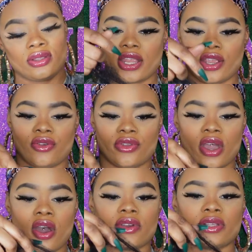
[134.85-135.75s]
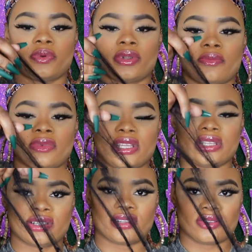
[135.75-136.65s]
And you know they always put them in
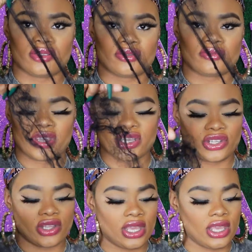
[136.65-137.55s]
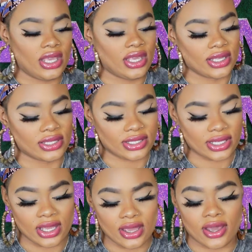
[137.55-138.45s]
these little mesh thingies.
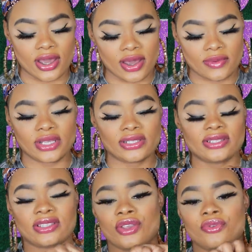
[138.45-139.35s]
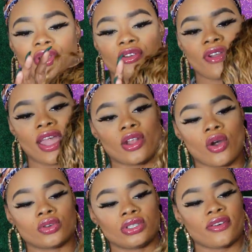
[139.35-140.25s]
This is the unit right
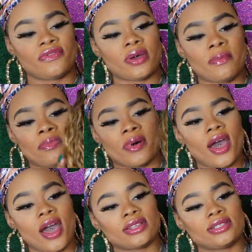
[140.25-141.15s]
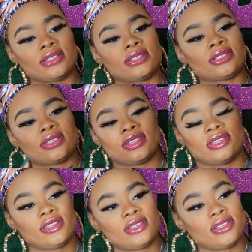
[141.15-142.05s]
out of the box.
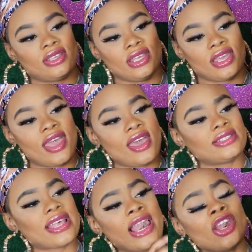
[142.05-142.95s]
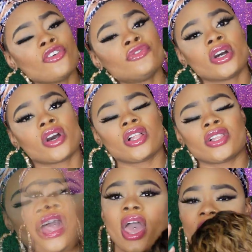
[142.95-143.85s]
Yes, I love the color.